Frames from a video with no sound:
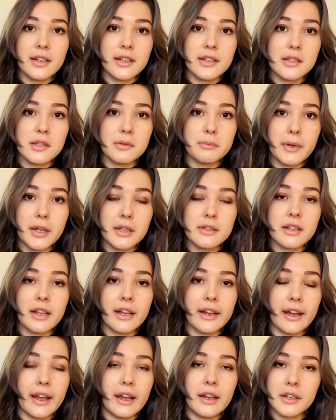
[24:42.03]
It smells
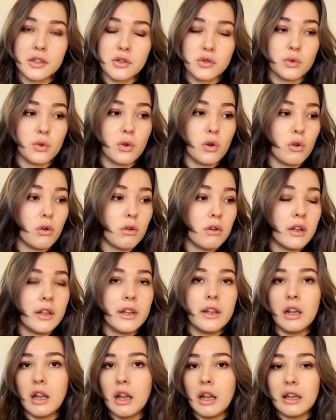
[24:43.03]
like actual
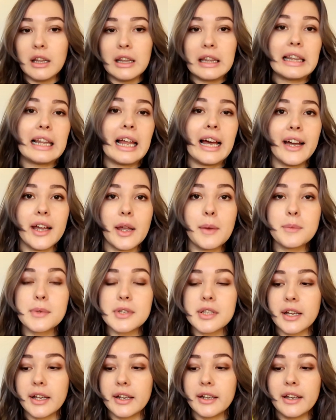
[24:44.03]

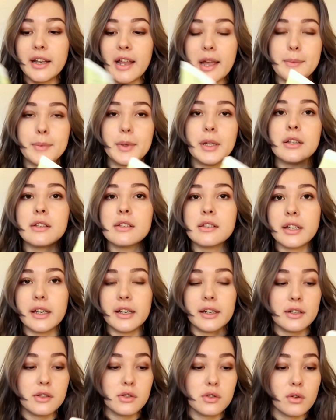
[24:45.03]
limes and lemons,
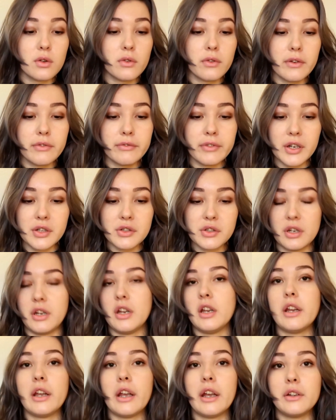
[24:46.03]
and it's so
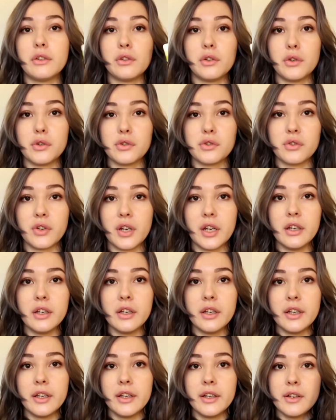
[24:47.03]
refreshing and nurturing.
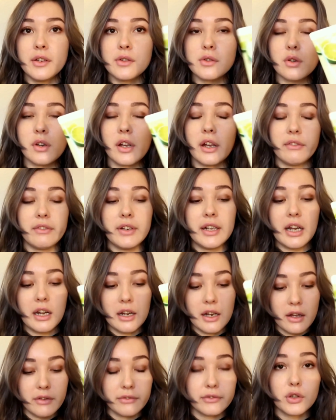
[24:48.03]
So I really
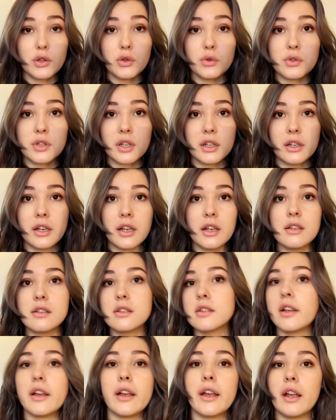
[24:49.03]
loved using
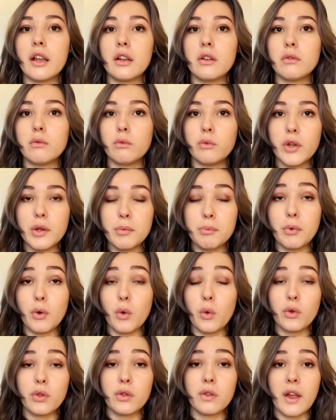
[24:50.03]
this, and we
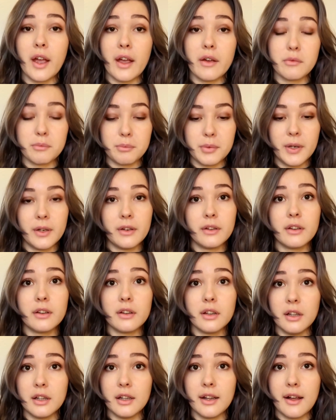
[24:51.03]
both have been
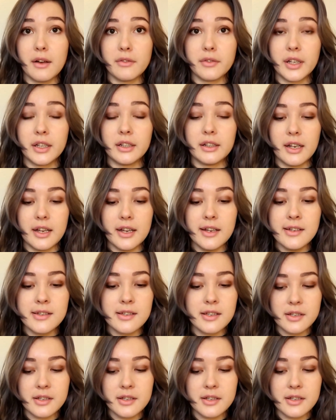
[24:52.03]
loving this.